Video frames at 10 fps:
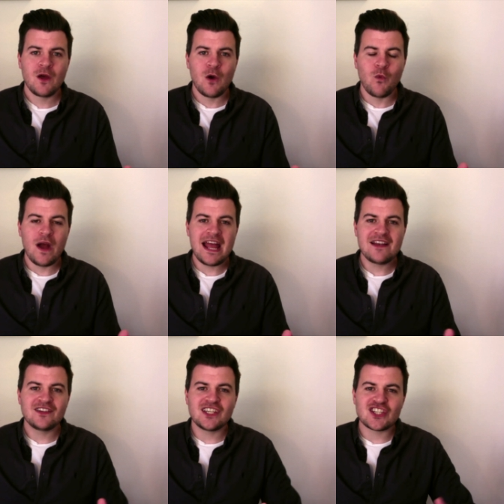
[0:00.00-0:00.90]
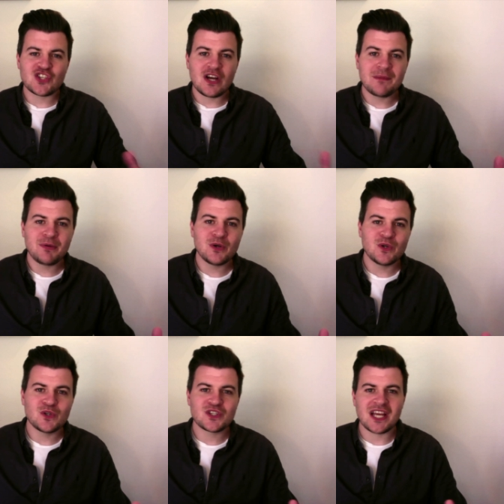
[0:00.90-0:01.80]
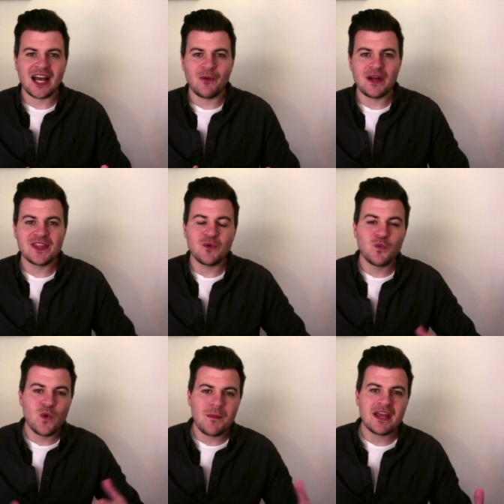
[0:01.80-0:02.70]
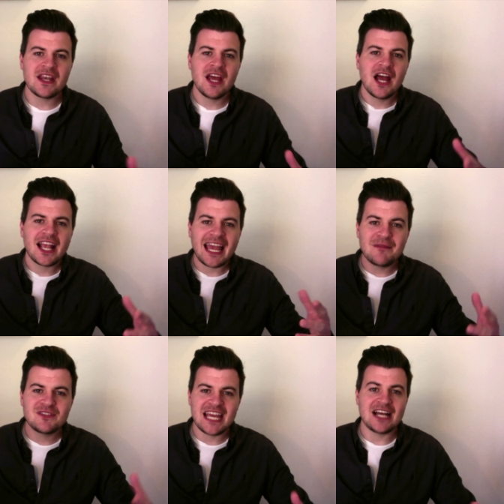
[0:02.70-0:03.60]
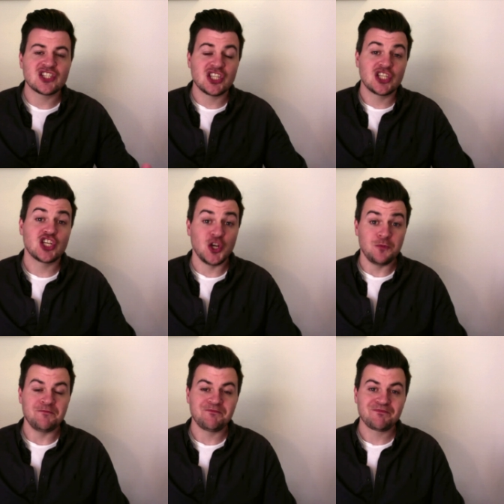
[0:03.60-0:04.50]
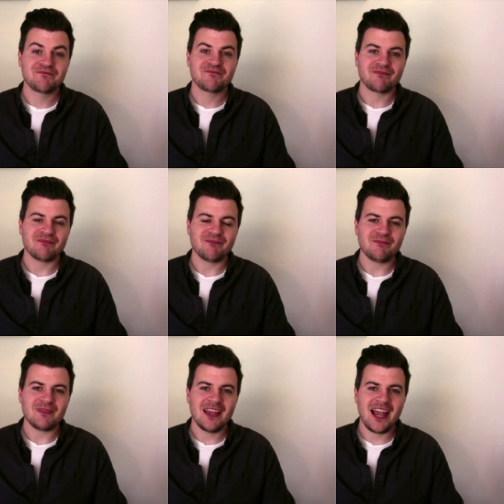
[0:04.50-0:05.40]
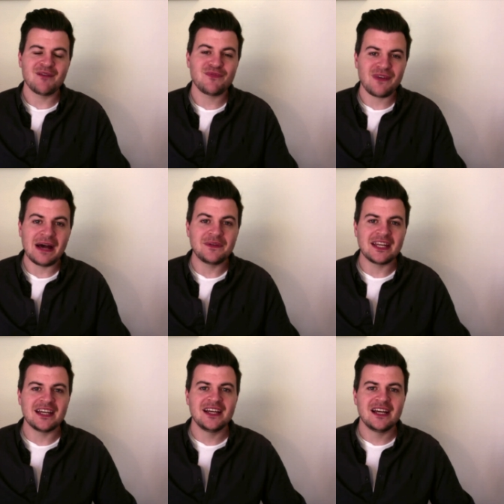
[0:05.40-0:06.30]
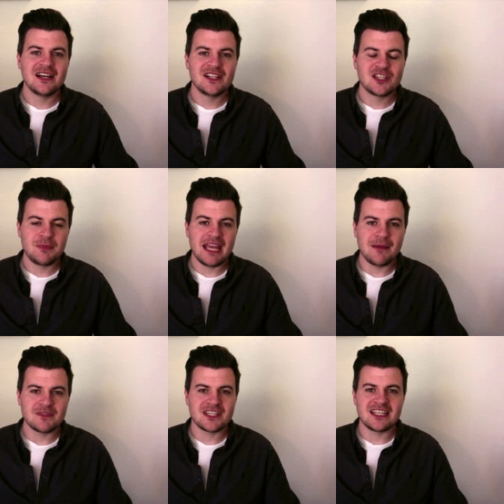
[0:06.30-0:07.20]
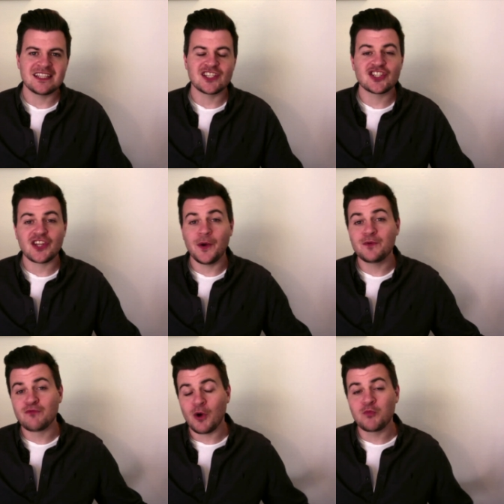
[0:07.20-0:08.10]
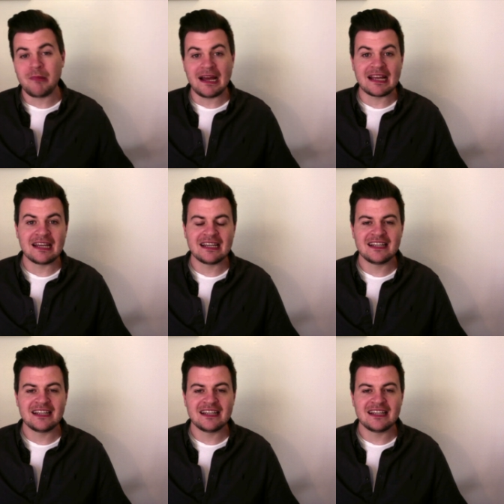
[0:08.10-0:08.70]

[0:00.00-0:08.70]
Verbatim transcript: when disciples, uh, when the women came down to the tomb and found it to be empty, the stone rolled back,